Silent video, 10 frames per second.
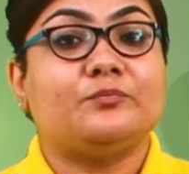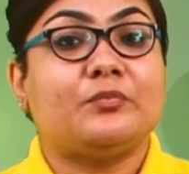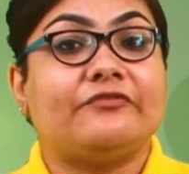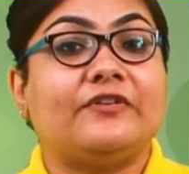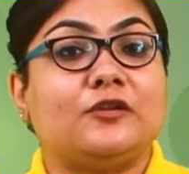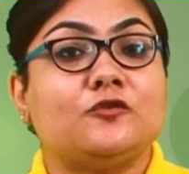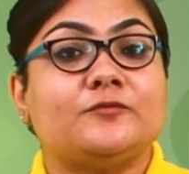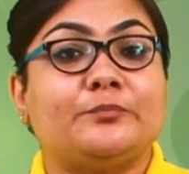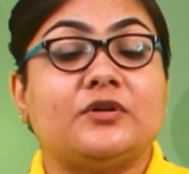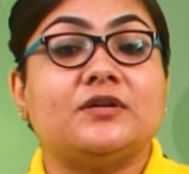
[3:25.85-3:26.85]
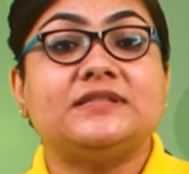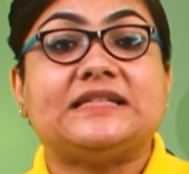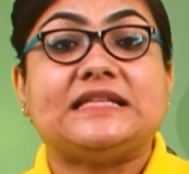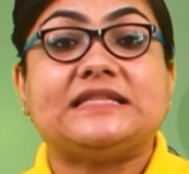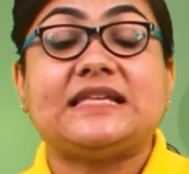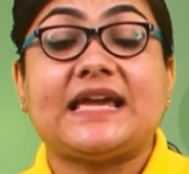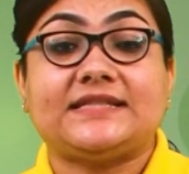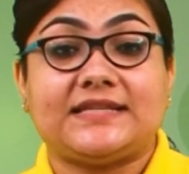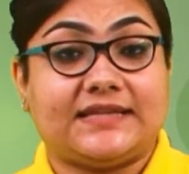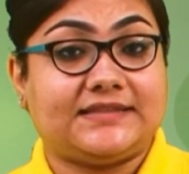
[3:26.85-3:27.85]
buffaloes, birds,
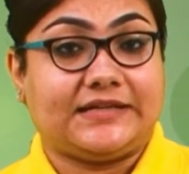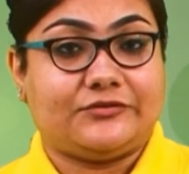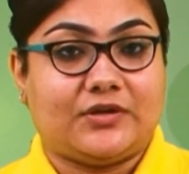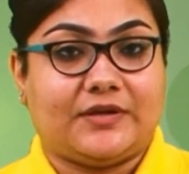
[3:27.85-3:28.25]
insects, etc.